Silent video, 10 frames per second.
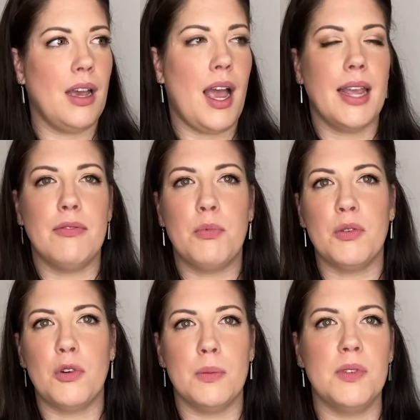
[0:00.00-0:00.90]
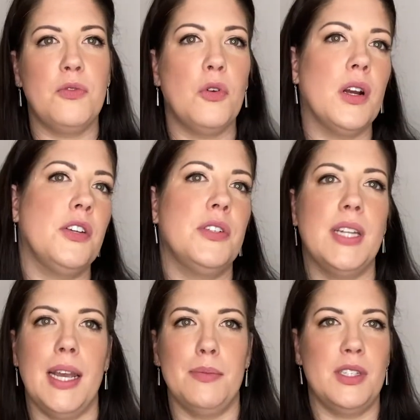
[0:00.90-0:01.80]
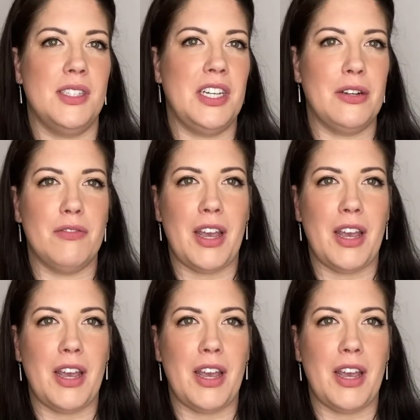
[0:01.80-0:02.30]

I've performed 400 times this year if